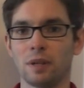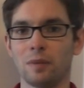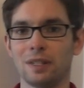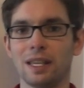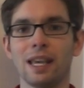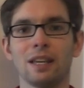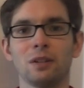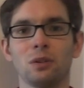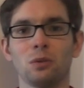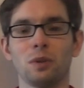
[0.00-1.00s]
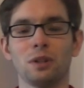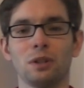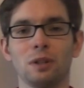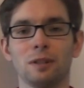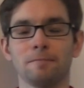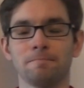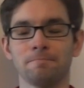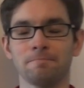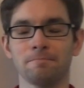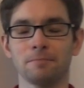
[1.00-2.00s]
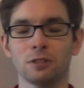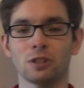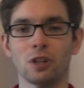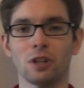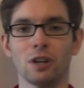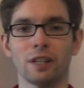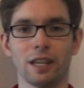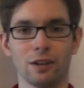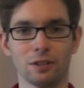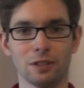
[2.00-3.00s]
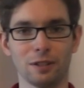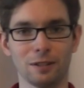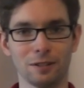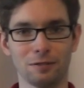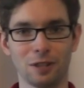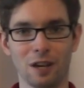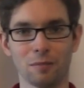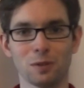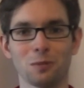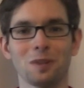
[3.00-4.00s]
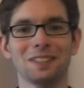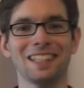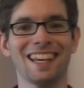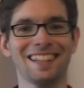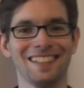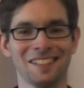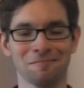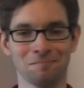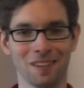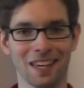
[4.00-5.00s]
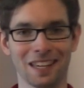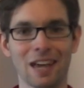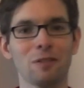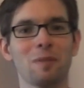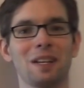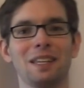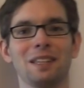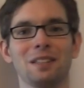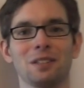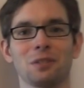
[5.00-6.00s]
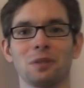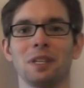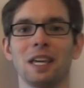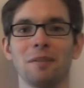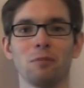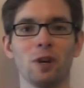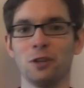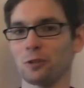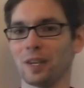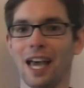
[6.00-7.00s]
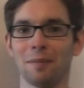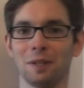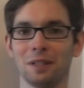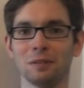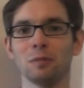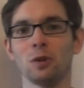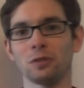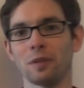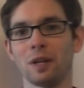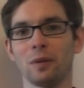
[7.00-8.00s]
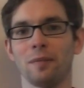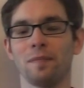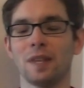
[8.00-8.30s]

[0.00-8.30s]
Maybe Dan will start our carousel of champs once again, and everybody in the three game range will be happy. Well, most of them anyway.